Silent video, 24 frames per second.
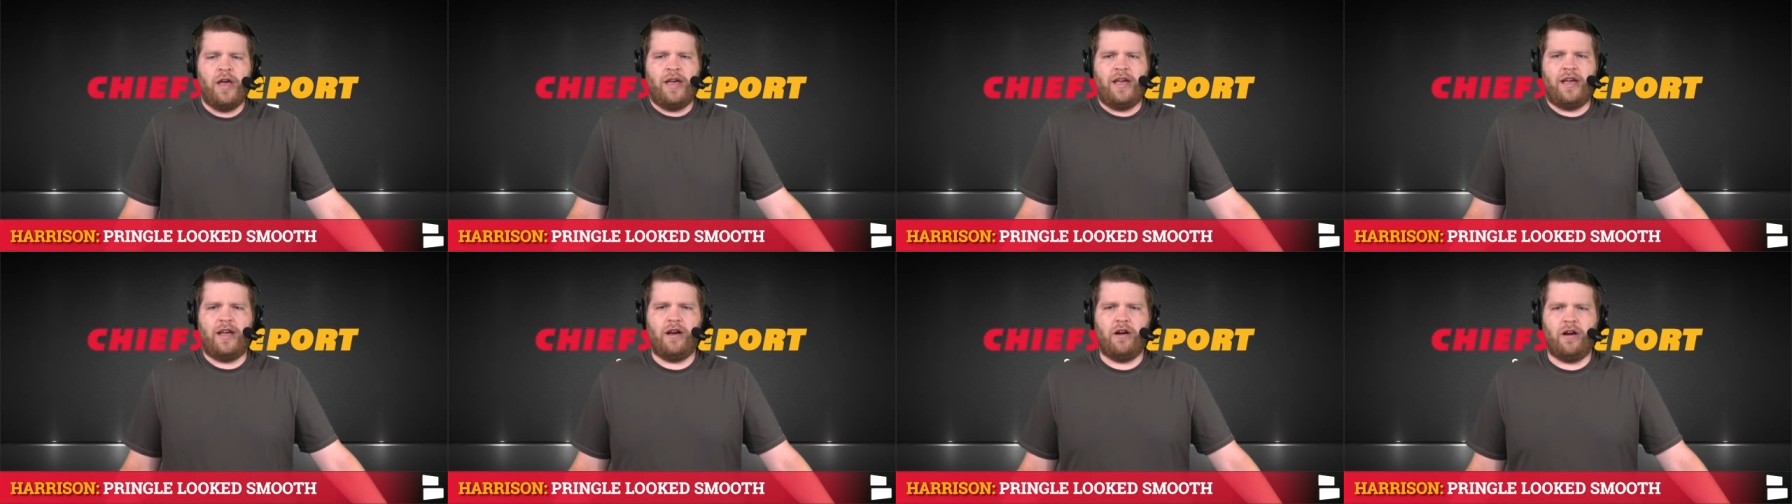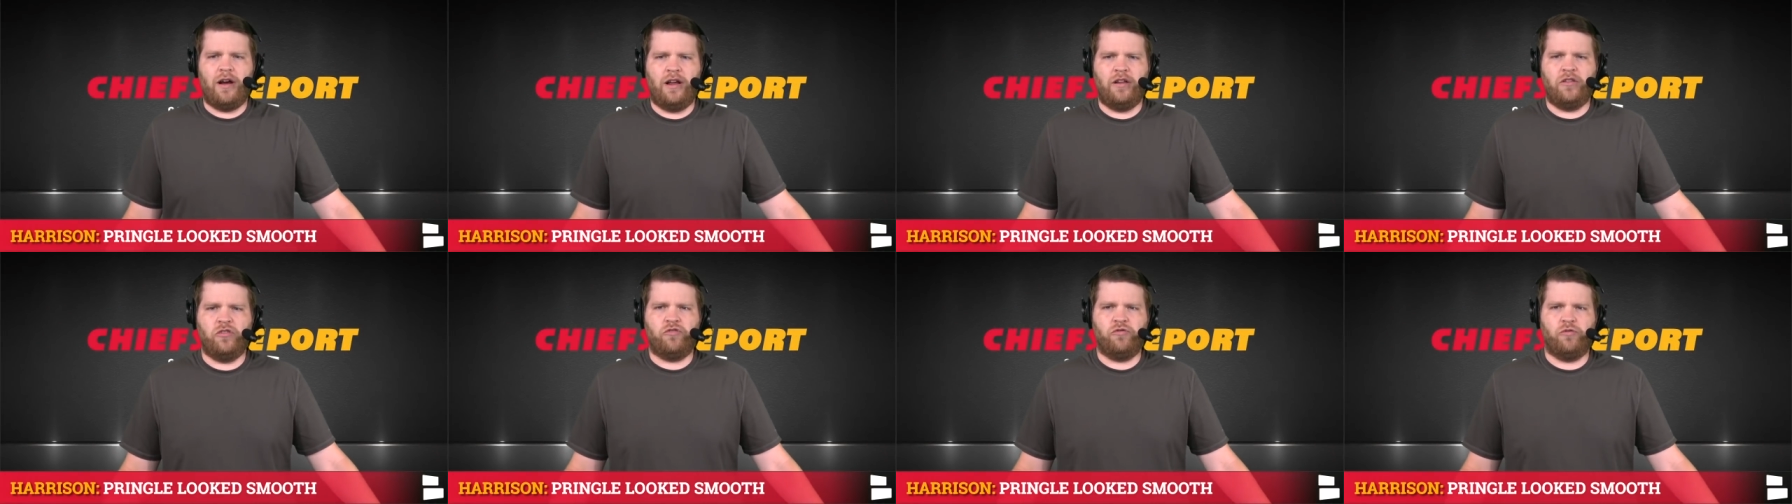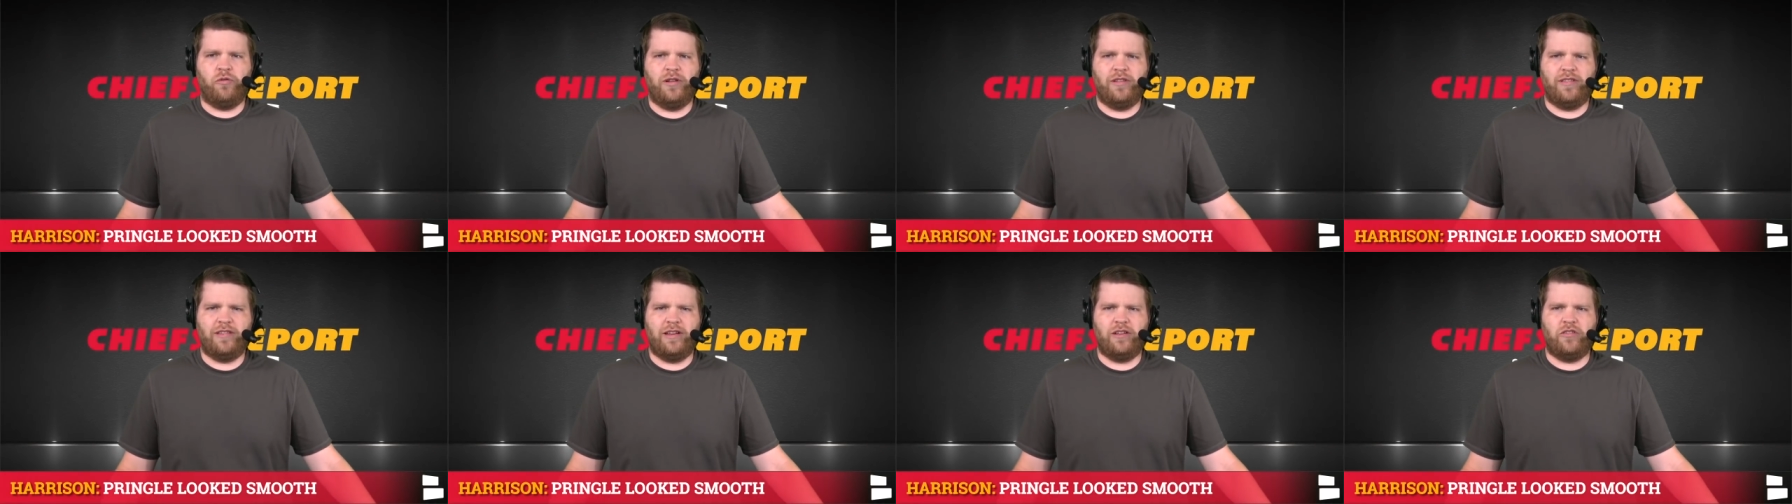here in
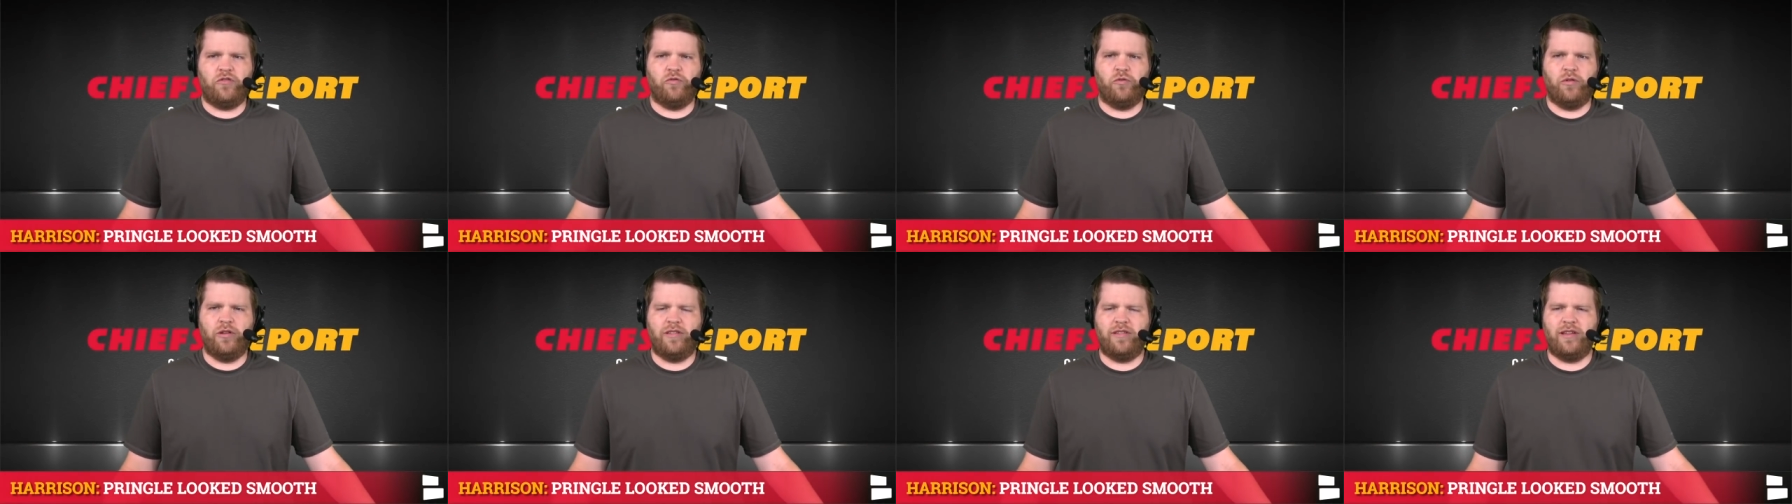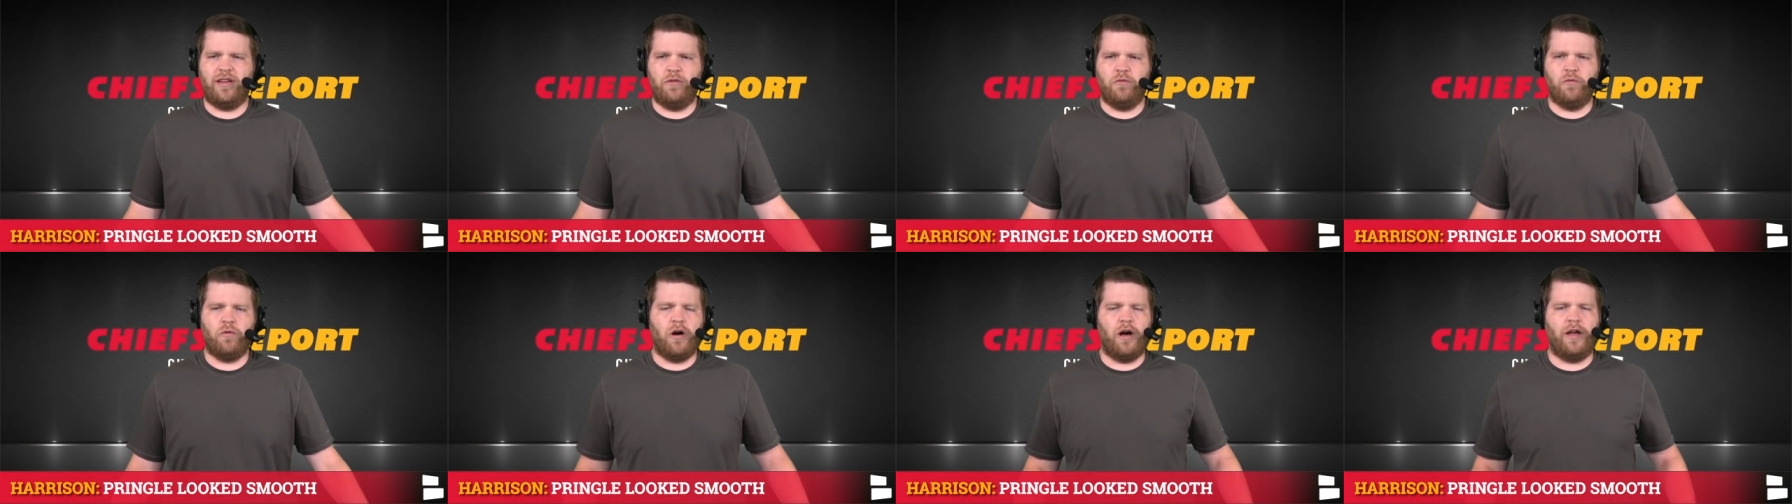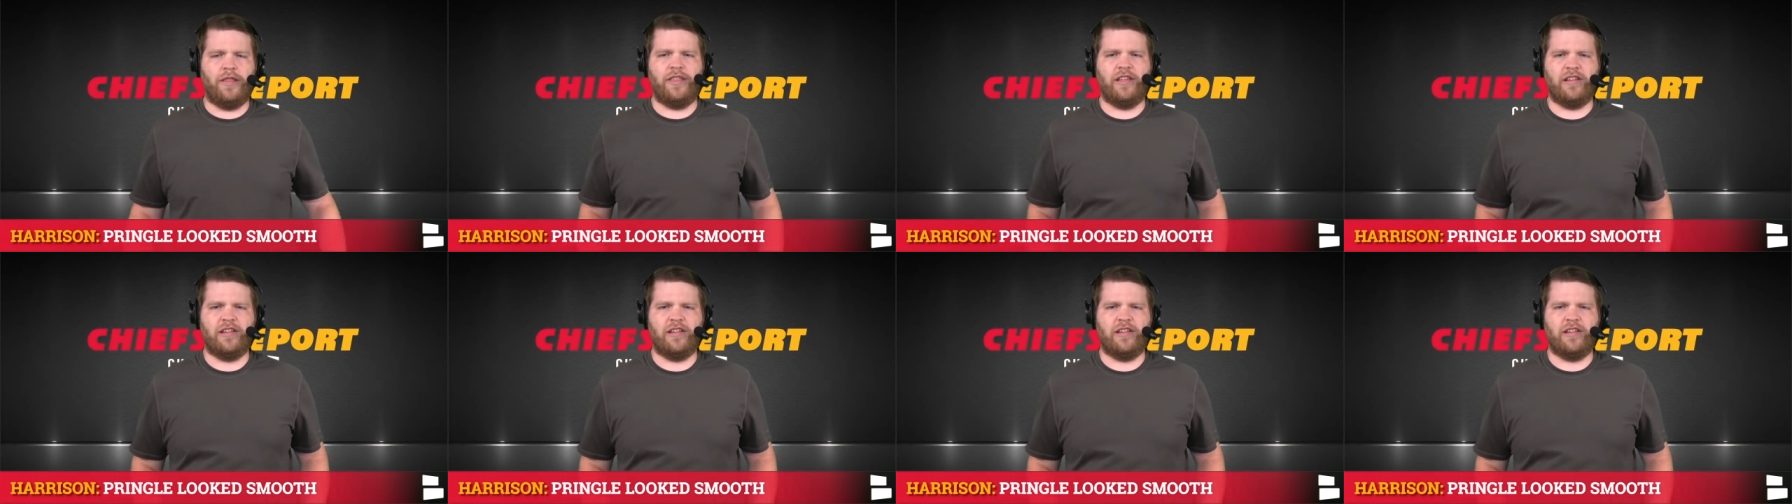2021.